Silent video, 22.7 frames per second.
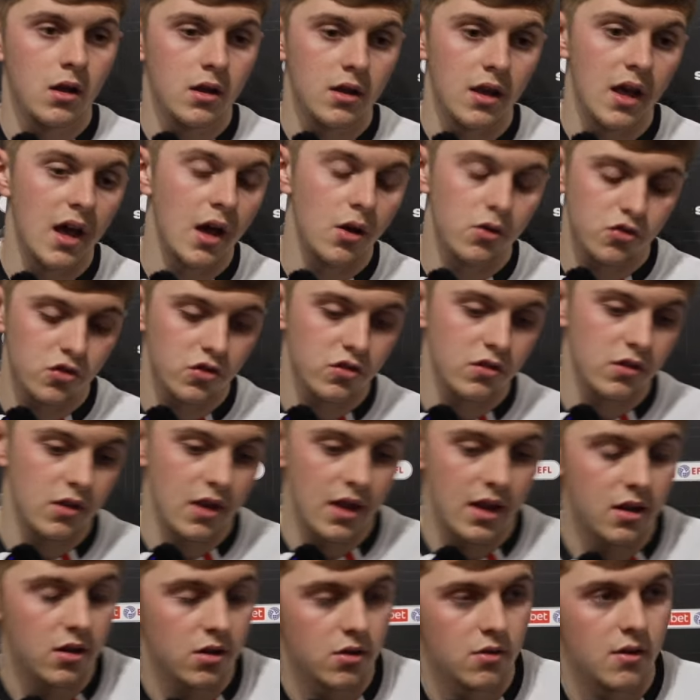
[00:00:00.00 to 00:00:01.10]
Yeah, I was just
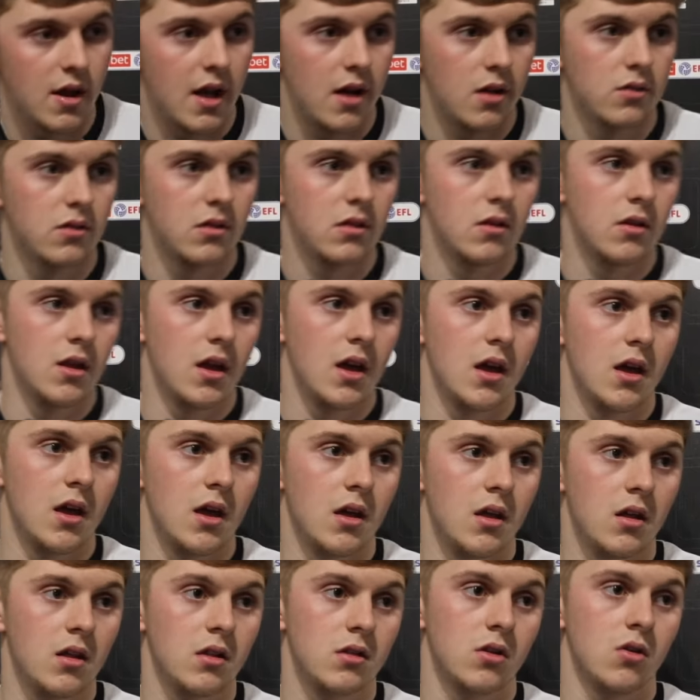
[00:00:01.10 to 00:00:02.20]
in and around uh,
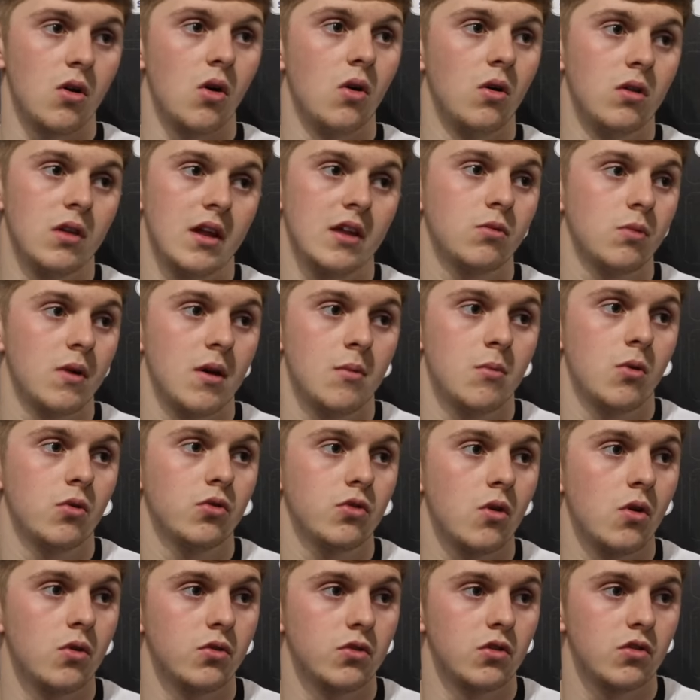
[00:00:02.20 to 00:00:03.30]
the goal. That's where most
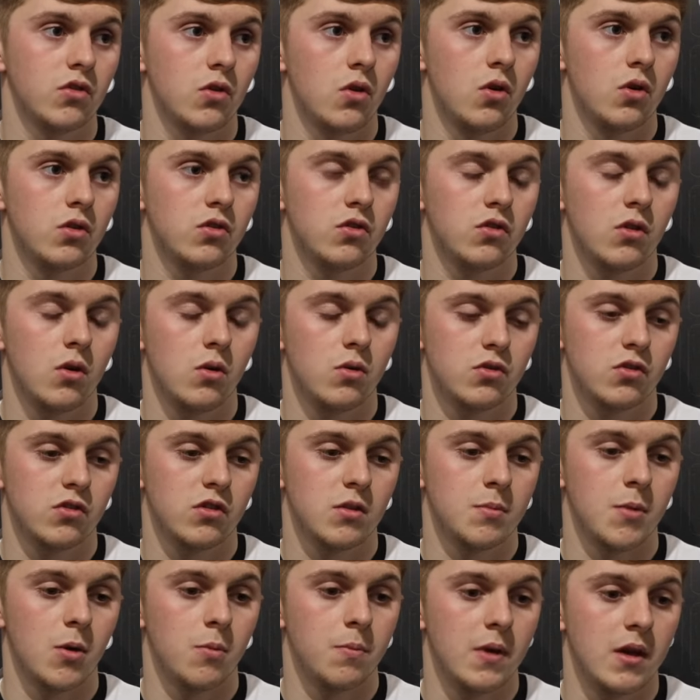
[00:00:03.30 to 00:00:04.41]
goals are scored. So it was just
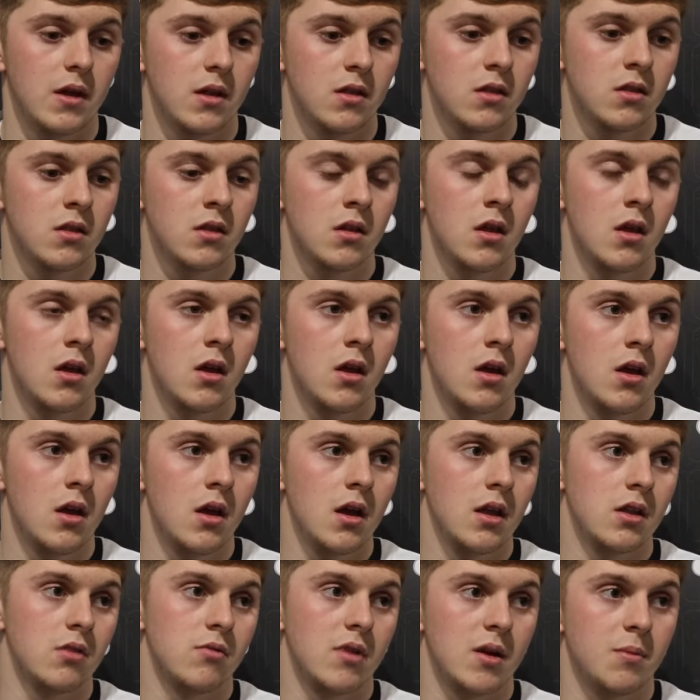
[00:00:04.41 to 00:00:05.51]
about being
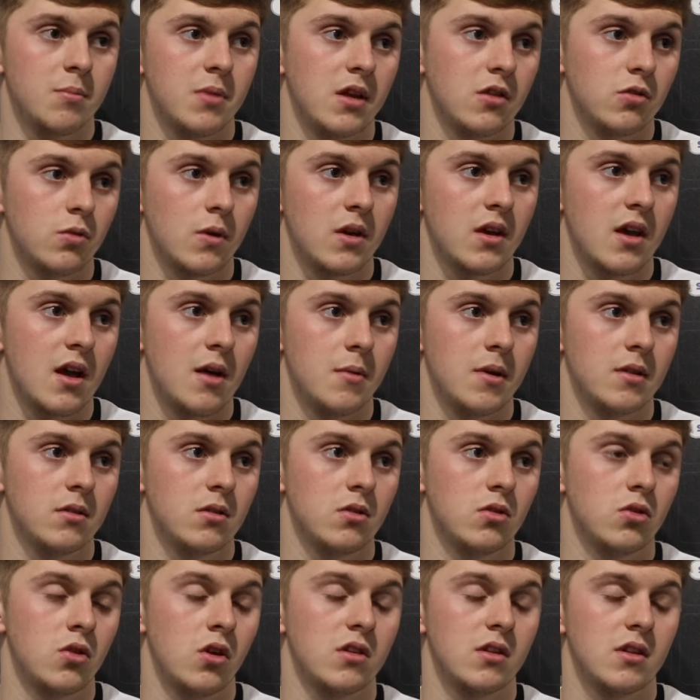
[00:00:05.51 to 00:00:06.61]
in the right place when Kamet
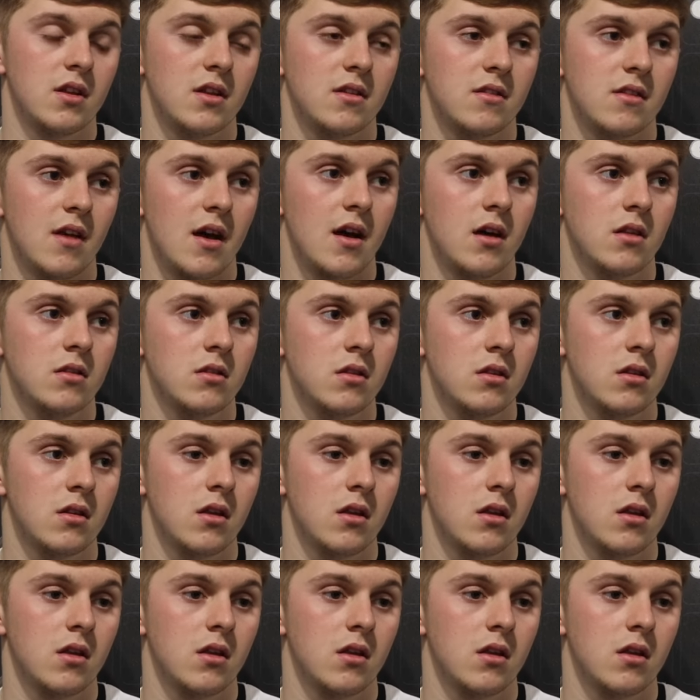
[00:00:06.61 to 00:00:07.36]
nodded it down.